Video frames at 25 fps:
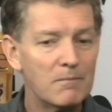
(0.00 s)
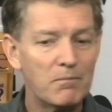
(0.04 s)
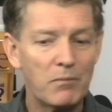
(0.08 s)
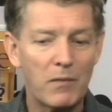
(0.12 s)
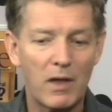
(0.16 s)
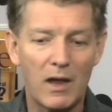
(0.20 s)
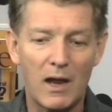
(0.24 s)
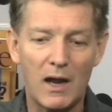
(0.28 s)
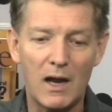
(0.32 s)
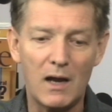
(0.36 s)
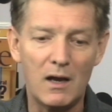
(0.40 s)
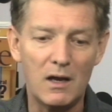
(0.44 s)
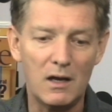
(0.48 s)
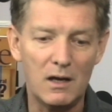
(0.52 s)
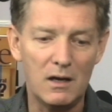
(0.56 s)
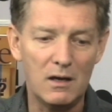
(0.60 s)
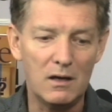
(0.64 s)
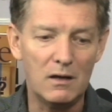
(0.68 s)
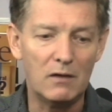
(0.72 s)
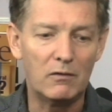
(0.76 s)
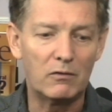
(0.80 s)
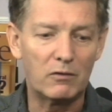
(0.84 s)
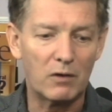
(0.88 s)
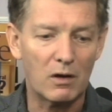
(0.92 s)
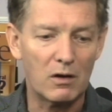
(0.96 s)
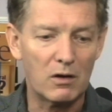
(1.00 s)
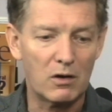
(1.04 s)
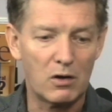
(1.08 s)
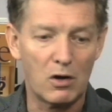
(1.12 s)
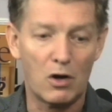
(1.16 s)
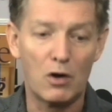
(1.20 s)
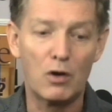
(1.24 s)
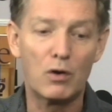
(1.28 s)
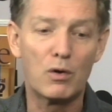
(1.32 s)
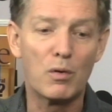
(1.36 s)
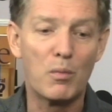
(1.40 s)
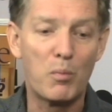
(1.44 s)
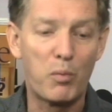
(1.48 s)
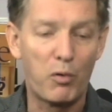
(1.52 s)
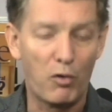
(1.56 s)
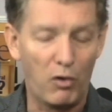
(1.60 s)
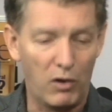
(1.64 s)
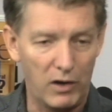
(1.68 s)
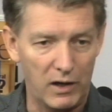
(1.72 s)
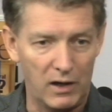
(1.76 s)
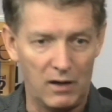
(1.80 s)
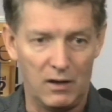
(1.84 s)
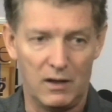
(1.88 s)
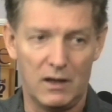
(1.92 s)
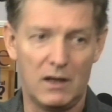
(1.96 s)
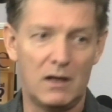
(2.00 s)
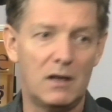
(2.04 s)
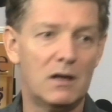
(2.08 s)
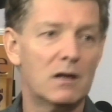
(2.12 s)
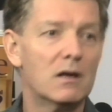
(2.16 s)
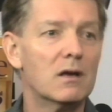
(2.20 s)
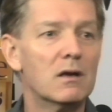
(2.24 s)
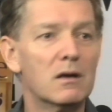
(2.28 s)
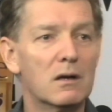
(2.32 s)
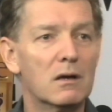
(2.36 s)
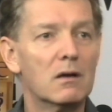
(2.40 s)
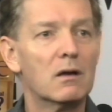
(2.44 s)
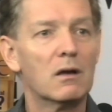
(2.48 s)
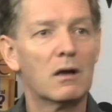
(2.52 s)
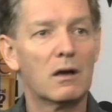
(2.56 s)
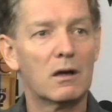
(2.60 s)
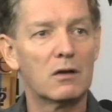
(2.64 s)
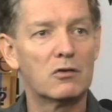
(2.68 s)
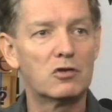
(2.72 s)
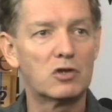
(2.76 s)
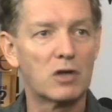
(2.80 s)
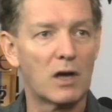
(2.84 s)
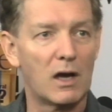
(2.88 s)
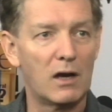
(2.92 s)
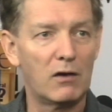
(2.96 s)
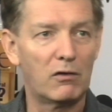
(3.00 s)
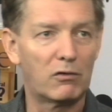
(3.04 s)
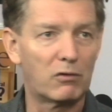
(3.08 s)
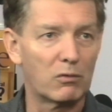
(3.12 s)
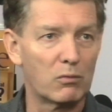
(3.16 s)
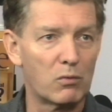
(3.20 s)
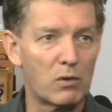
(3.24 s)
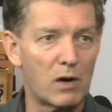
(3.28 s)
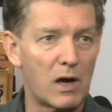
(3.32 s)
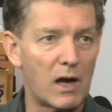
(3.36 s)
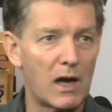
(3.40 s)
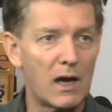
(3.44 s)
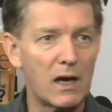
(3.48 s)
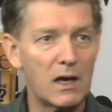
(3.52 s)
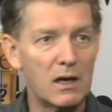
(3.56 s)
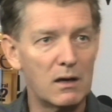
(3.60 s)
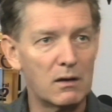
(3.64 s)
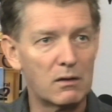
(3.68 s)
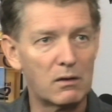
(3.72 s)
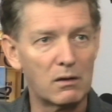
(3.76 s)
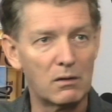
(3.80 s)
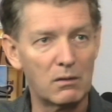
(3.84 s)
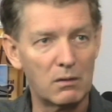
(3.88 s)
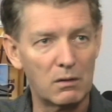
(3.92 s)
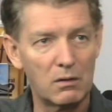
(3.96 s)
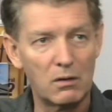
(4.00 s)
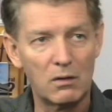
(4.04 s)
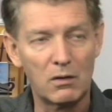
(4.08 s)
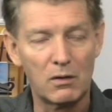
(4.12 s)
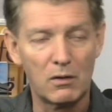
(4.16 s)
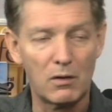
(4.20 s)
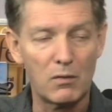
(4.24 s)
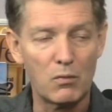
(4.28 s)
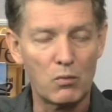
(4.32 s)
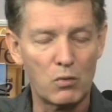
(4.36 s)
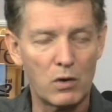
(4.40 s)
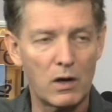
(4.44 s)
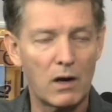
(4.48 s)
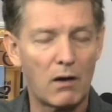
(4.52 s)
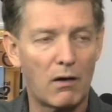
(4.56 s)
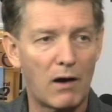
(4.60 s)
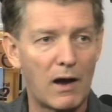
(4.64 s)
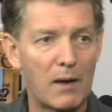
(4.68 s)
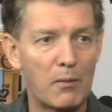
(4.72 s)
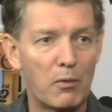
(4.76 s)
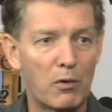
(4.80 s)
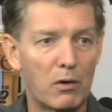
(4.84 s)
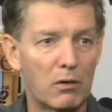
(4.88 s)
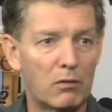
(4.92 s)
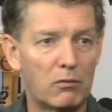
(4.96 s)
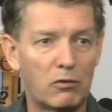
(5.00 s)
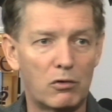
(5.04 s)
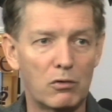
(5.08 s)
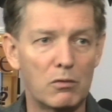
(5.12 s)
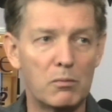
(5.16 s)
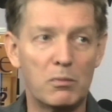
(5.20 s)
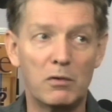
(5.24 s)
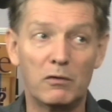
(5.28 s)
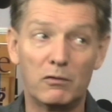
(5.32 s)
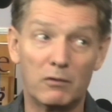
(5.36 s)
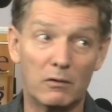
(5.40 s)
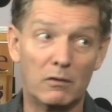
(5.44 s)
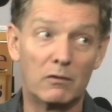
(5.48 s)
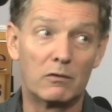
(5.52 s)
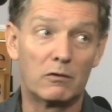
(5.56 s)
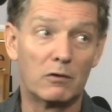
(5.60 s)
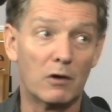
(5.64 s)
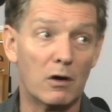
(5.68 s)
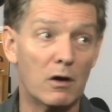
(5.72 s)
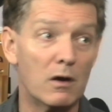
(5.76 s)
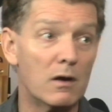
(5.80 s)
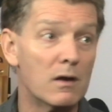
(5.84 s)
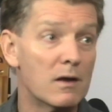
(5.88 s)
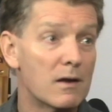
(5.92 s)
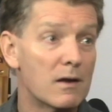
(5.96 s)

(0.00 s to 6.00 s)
And it is going to completely change the way that we are able to do business. So,